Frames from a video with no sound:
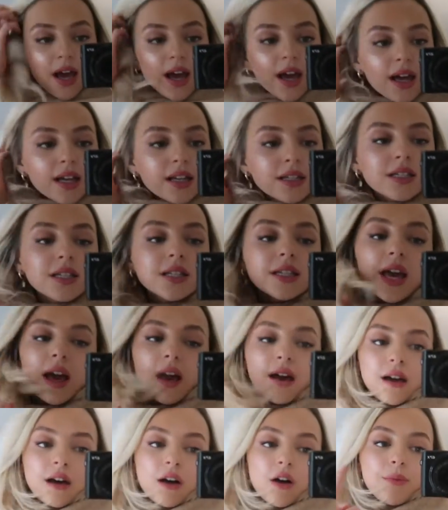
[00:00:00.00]
And
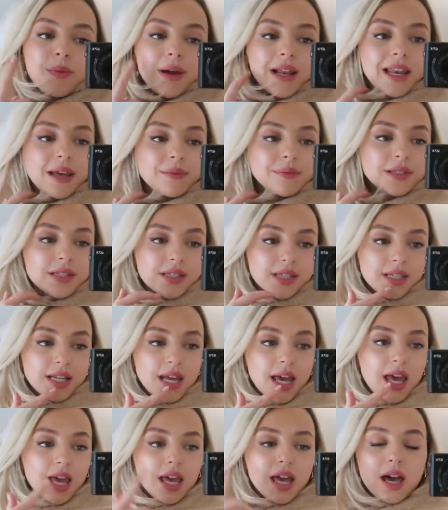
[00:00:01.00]
yeah, on my lips
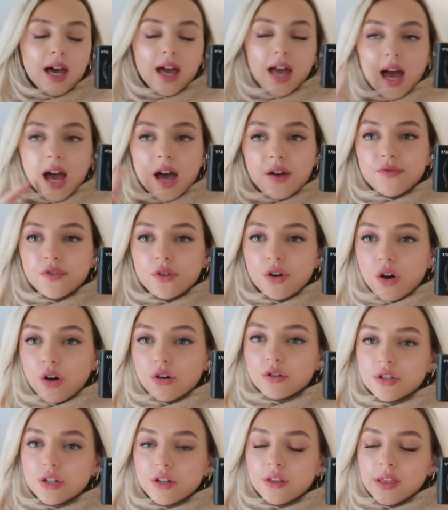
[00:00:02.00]
today I have
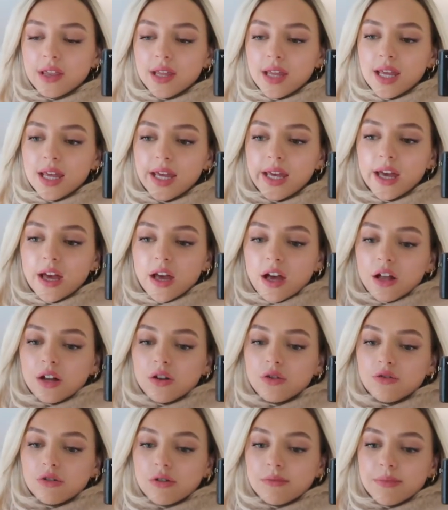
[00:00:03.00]
got the
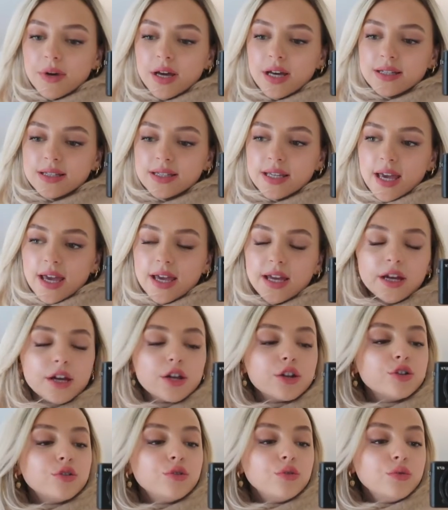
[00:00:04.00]
Laura
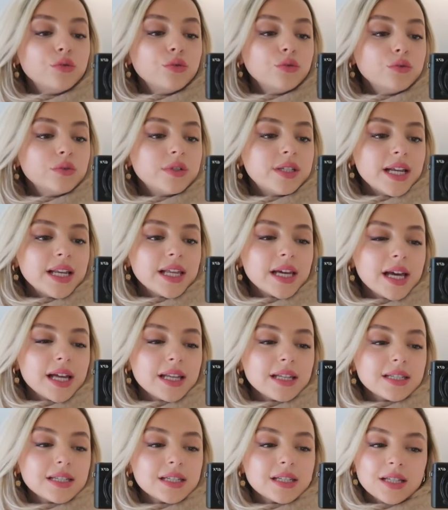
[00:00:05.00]
Mercier Nude
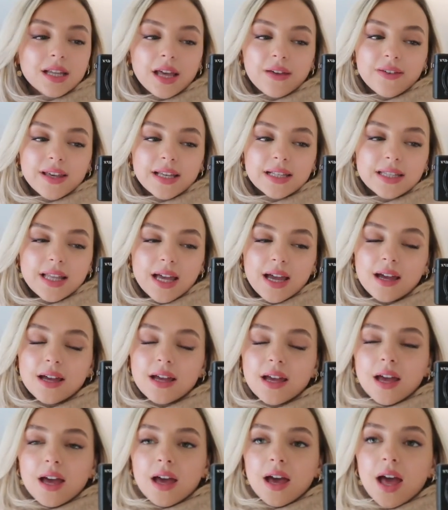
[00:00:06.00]
Delicate, I think is that,
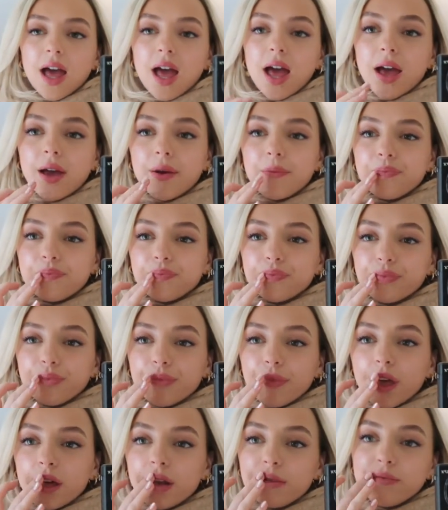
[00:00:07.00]
and
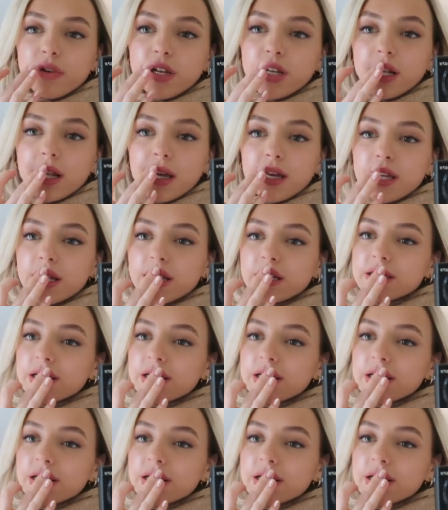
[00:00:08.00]
I'm really liking it.